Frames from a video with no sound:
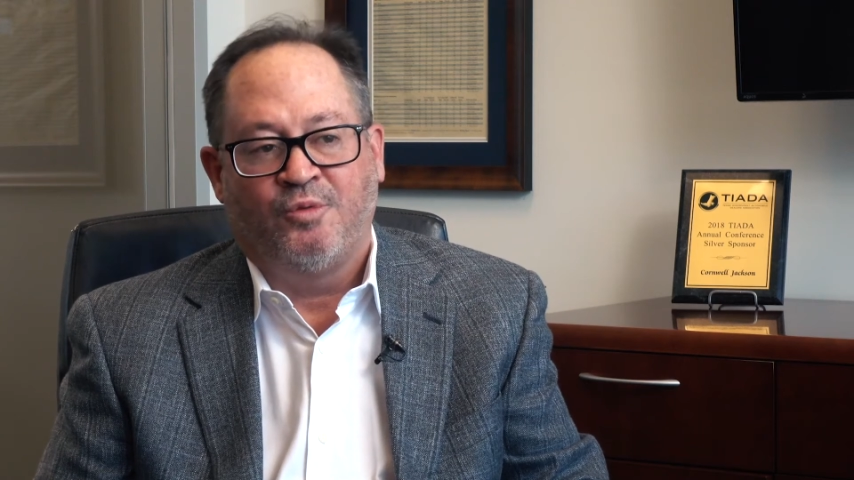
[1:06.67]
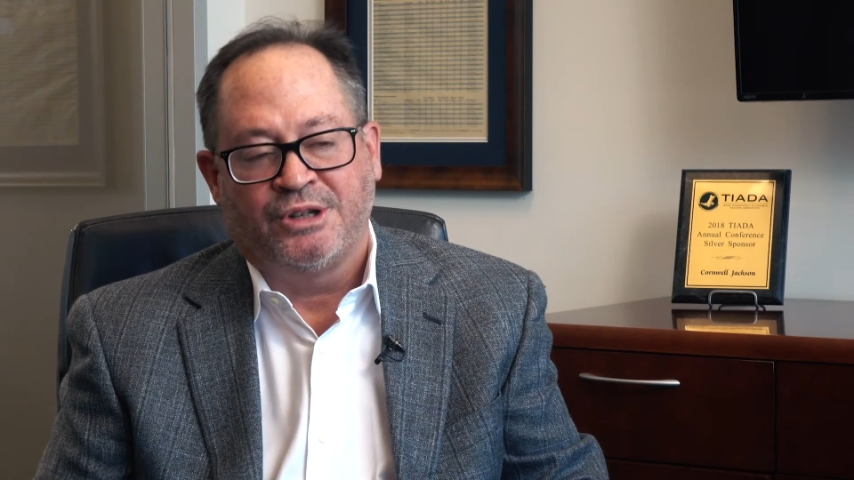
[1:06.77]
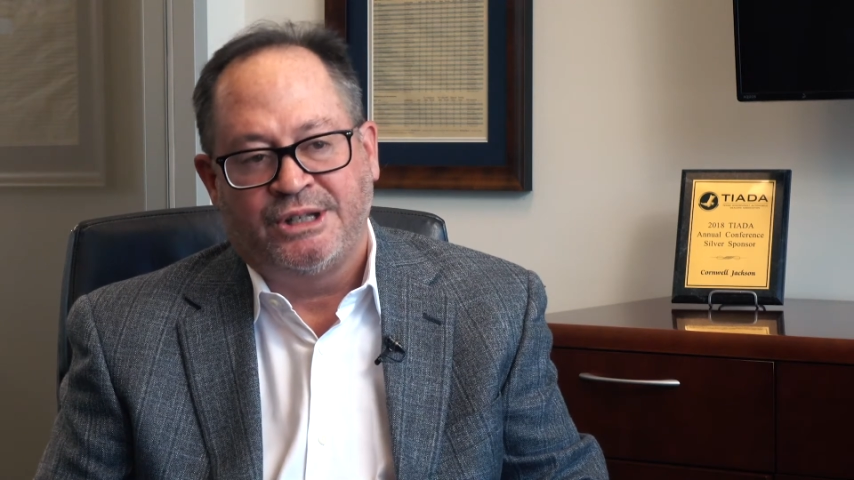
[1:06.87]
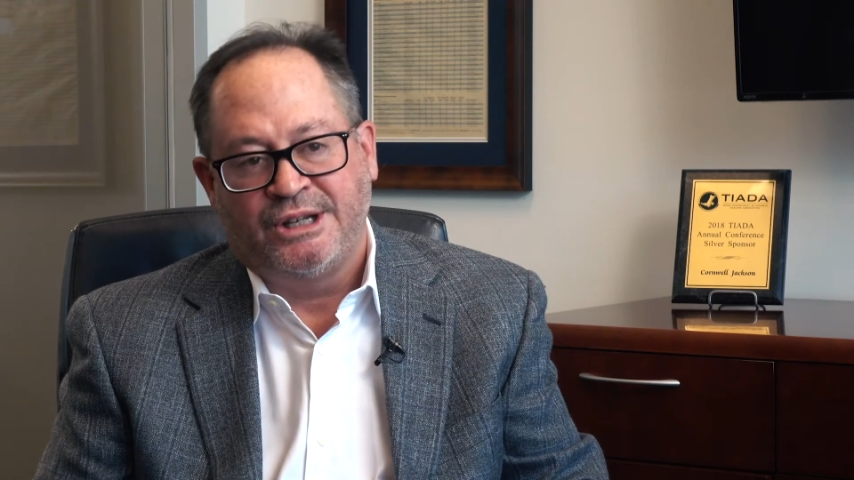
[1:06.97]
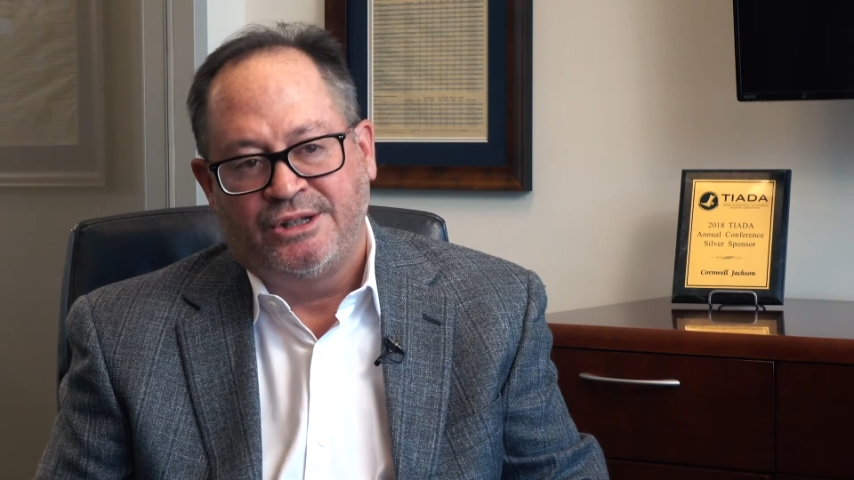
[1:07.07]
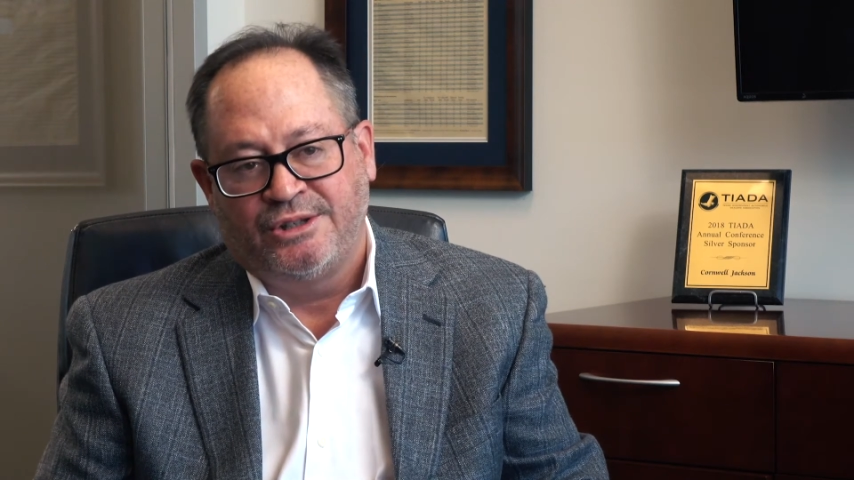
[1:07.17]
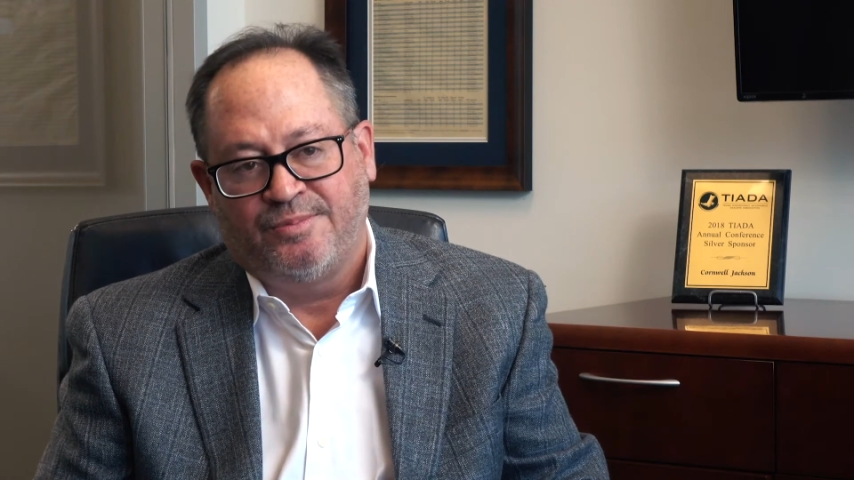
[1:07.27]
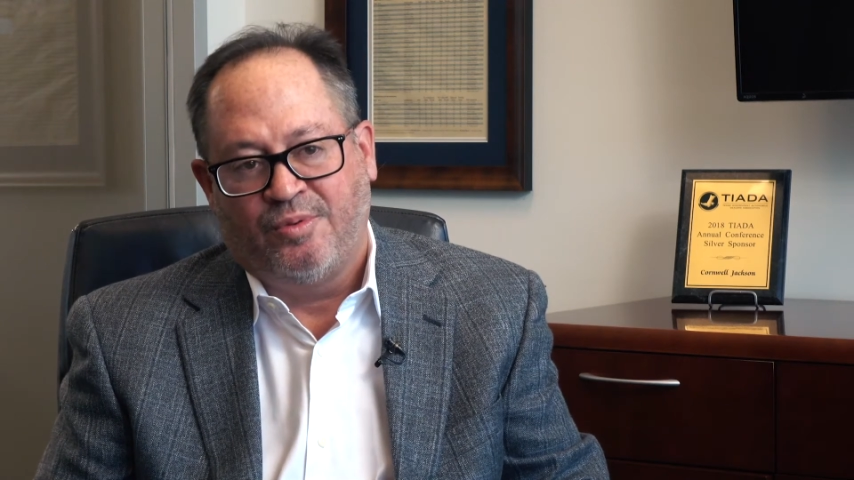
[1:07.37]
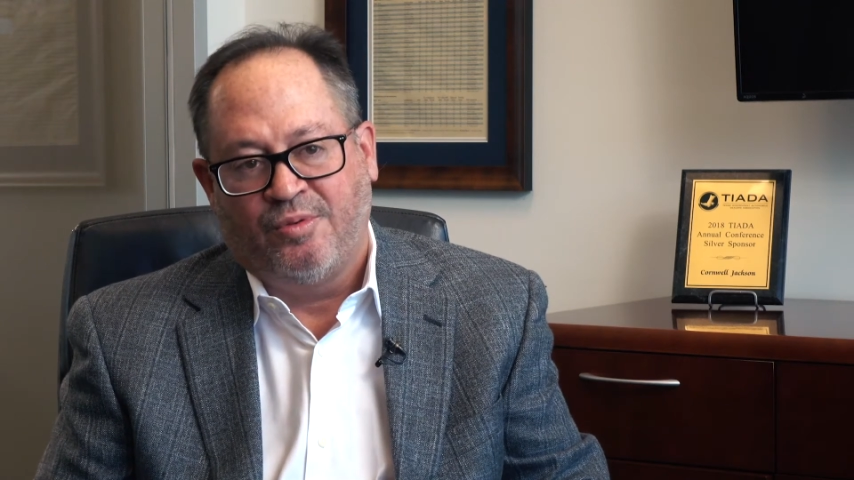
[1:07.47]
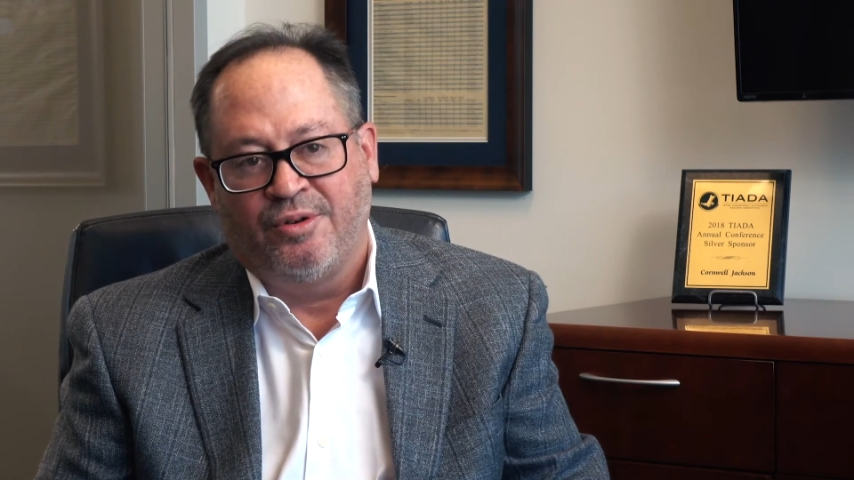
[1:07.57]
workstation
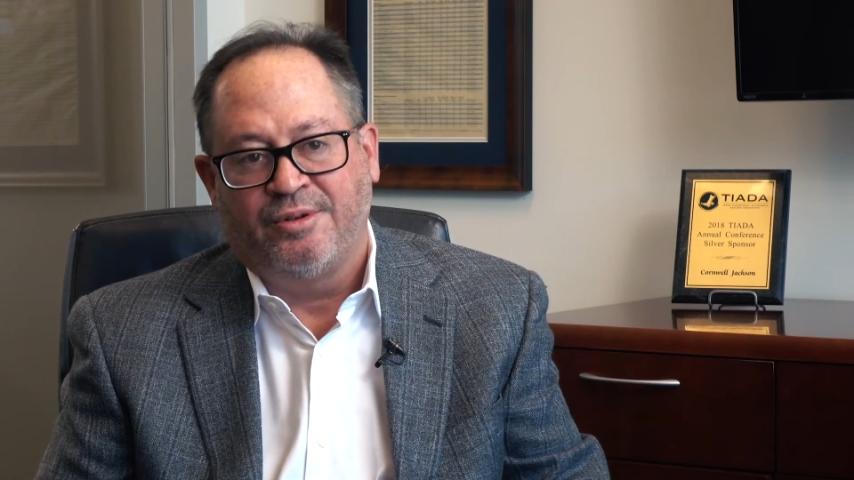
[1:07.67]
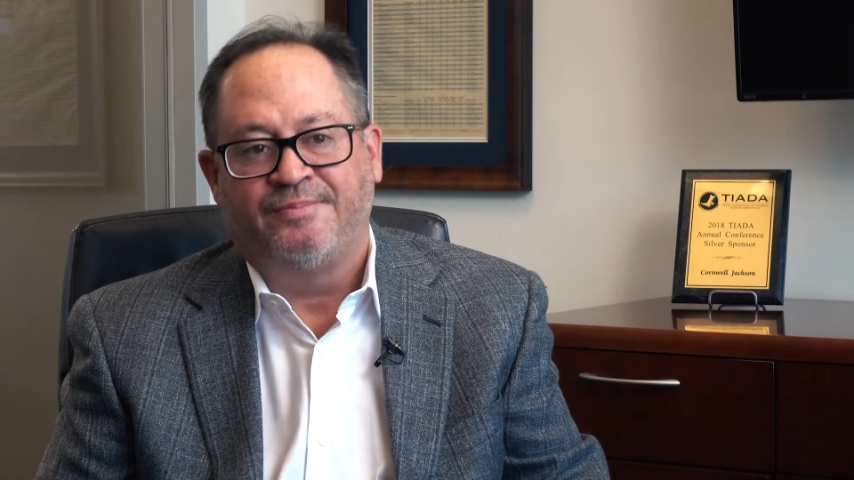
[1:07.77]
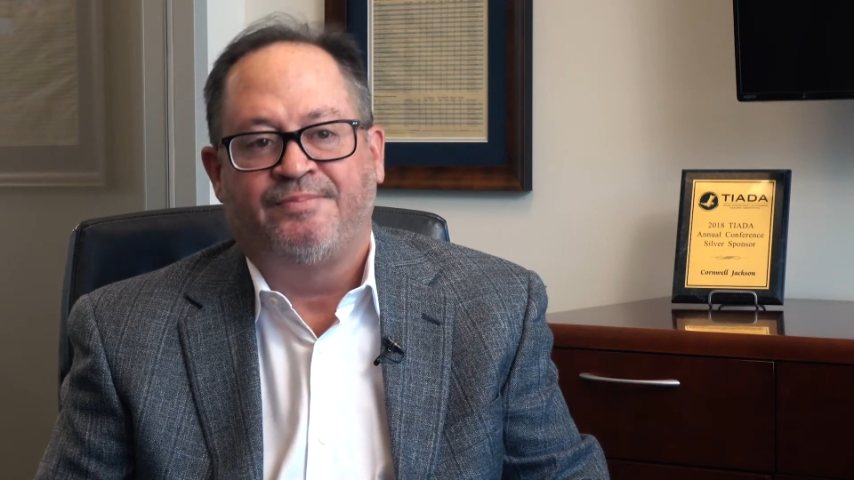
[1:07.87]
support,